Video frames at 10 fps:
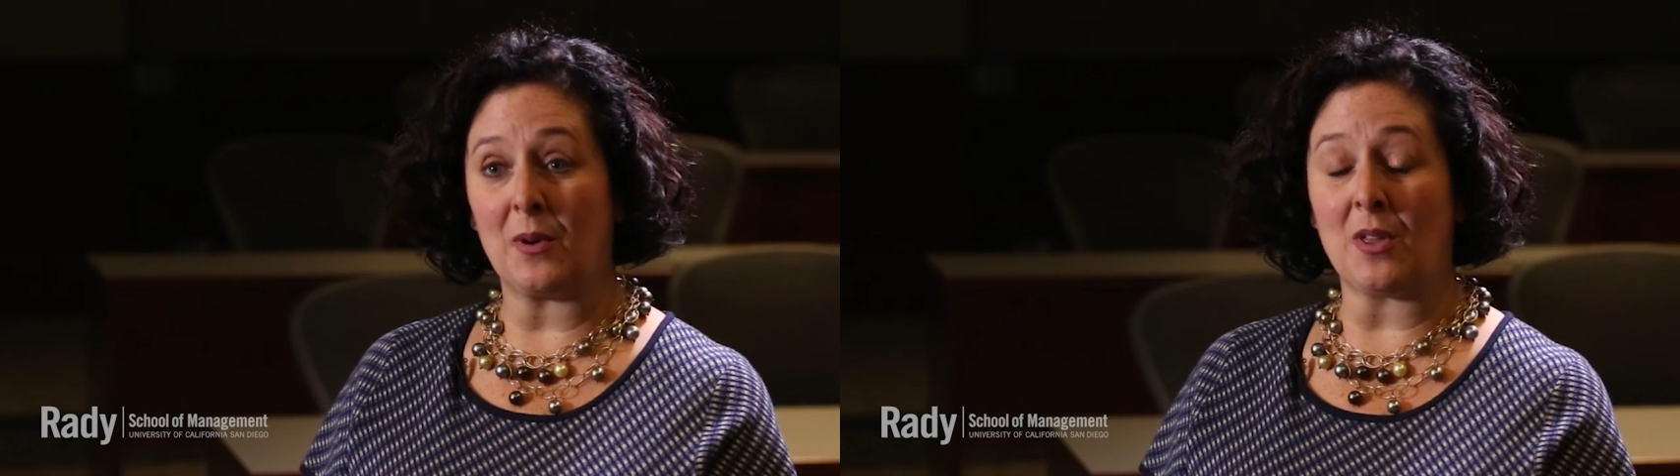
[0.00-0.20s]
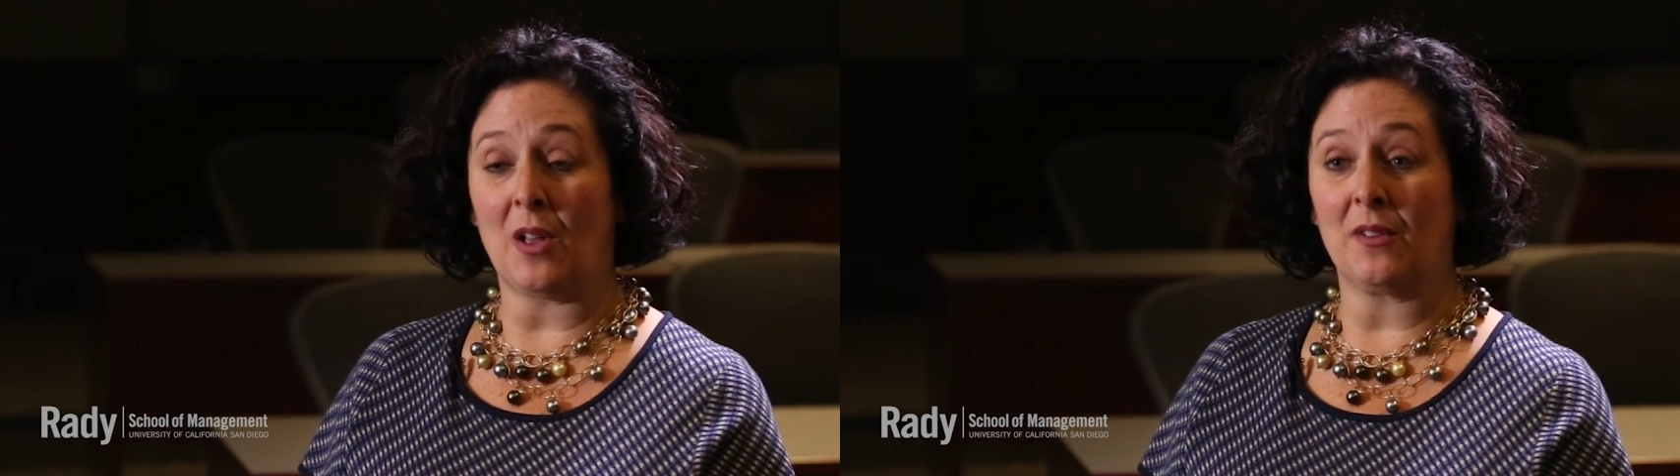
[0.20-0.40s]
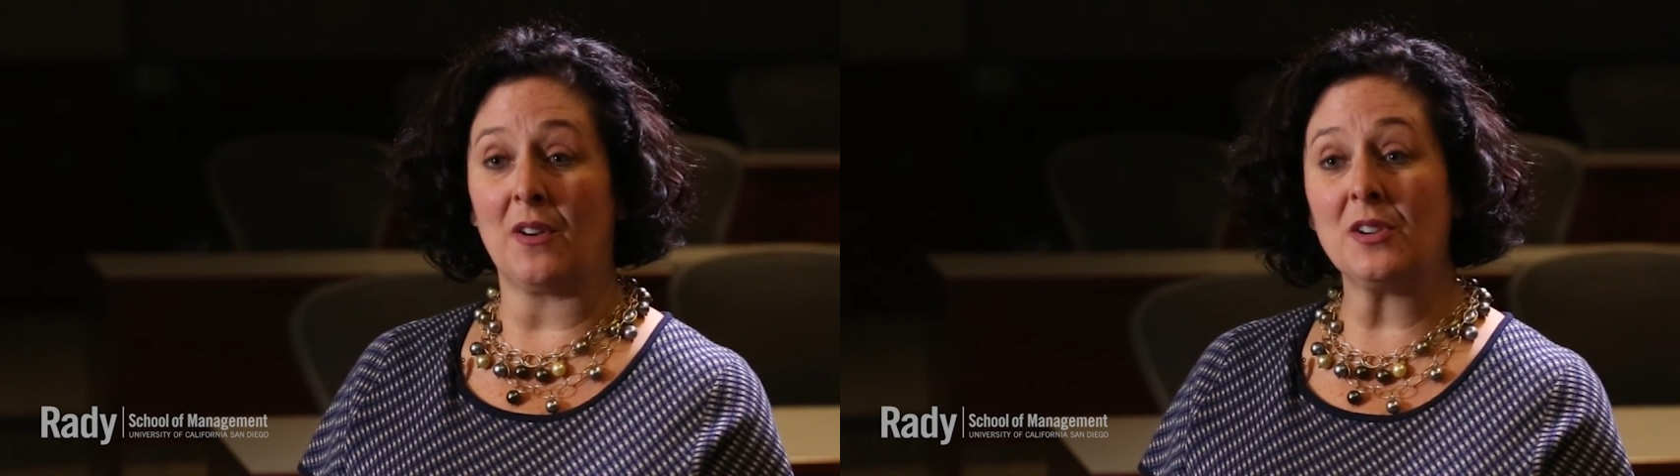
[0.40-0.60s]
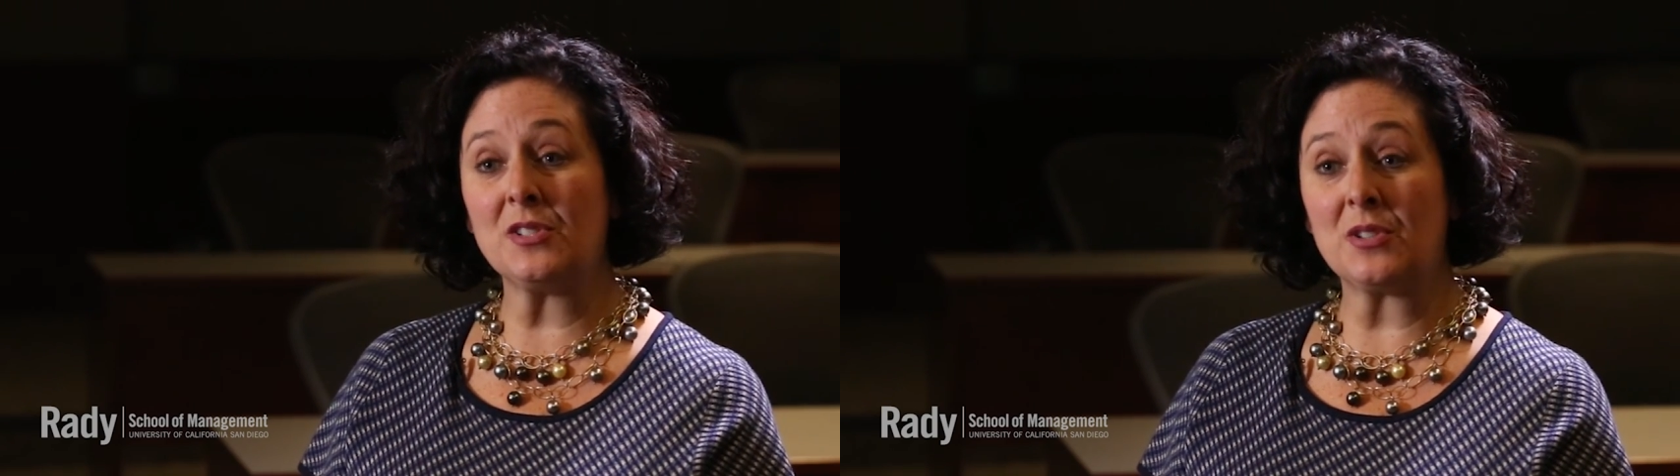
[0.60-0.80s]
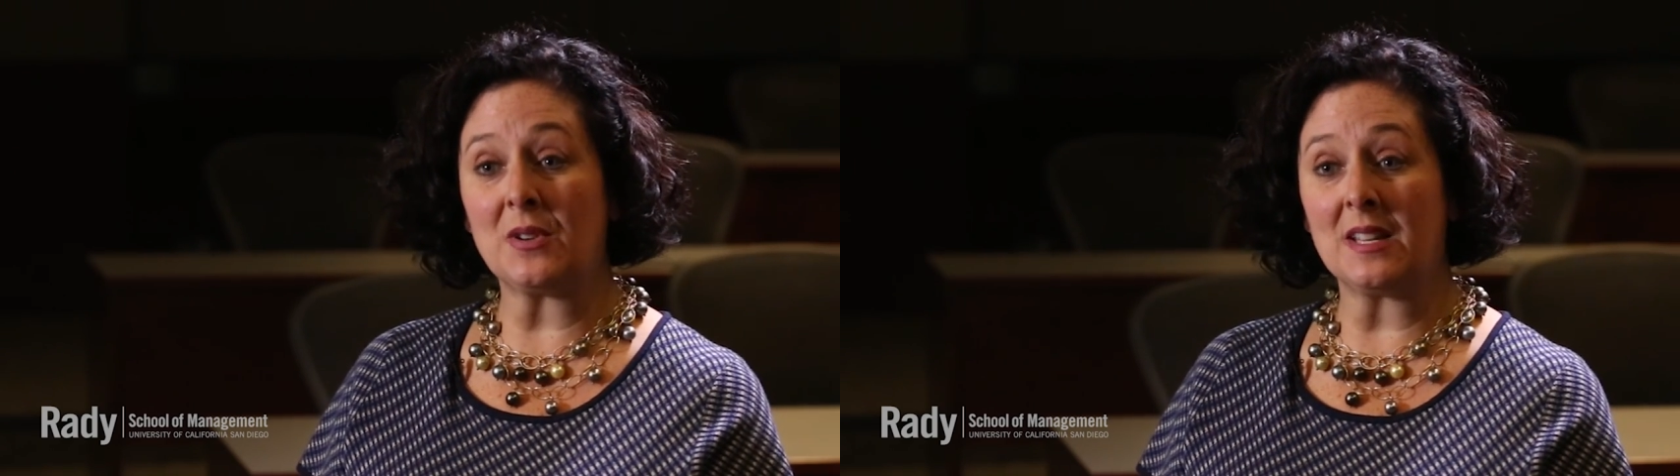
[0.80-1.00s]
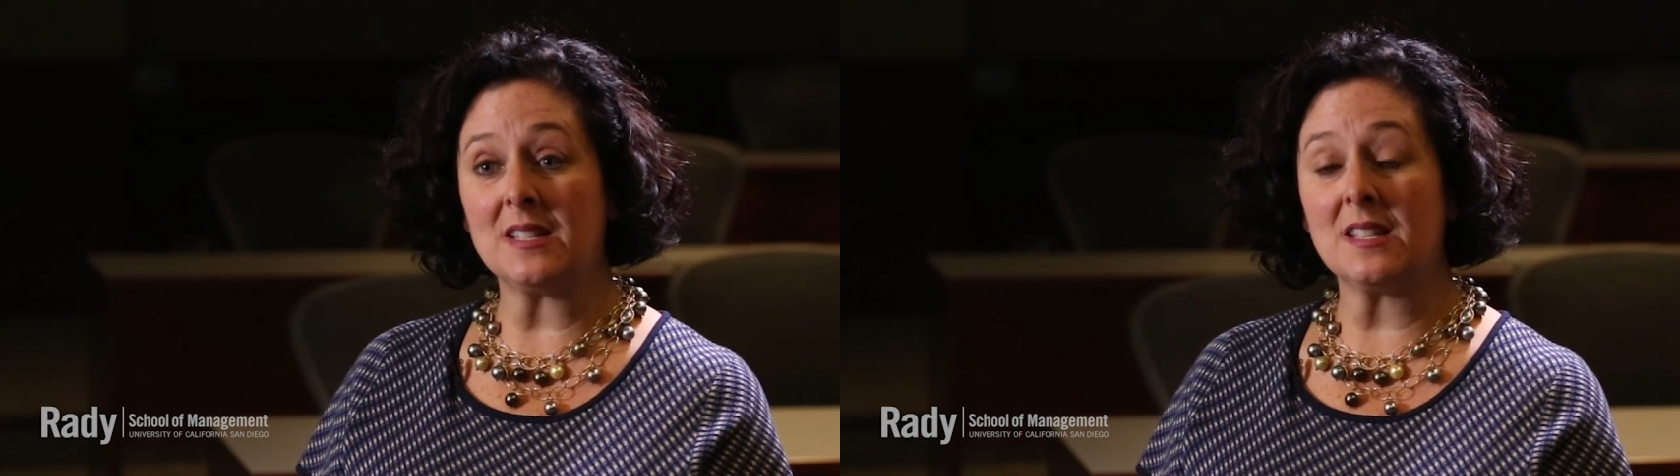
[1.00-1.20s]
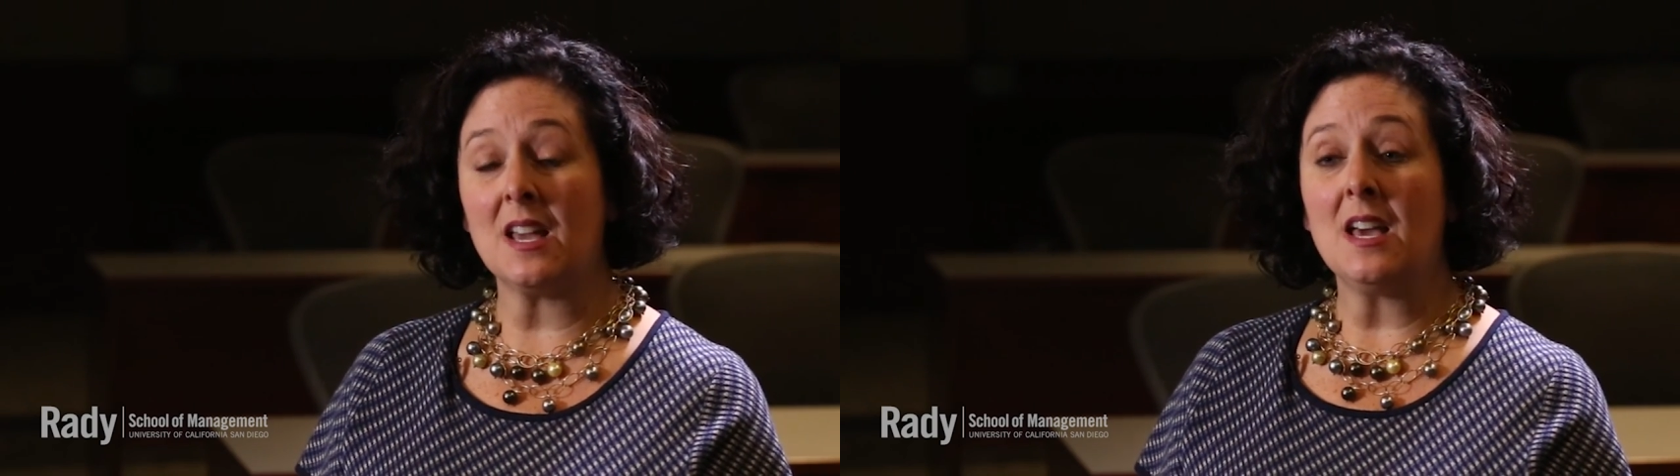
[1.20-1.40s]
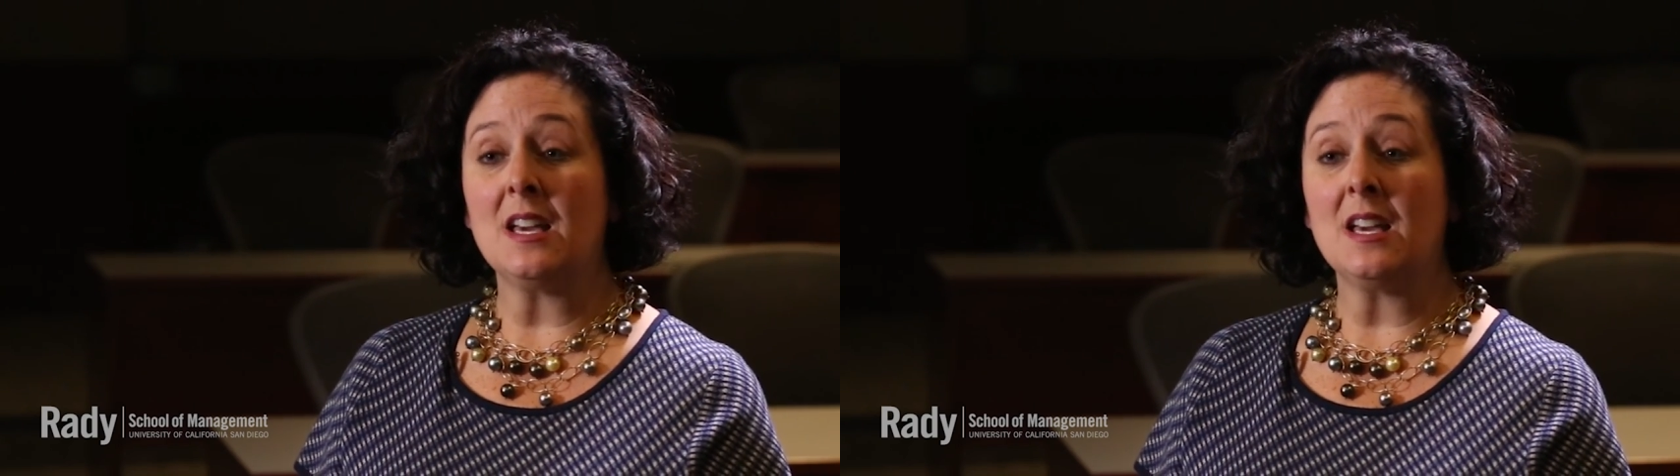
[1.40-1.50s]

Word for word: with all of our students